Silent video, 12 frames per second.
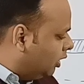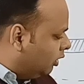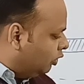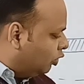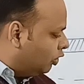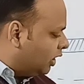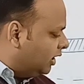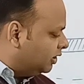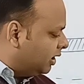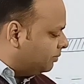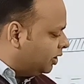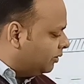No
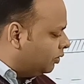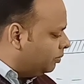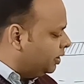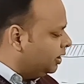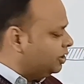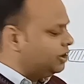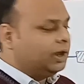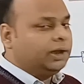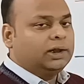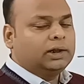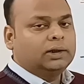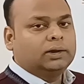transcription would be
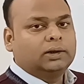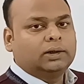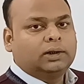initiated,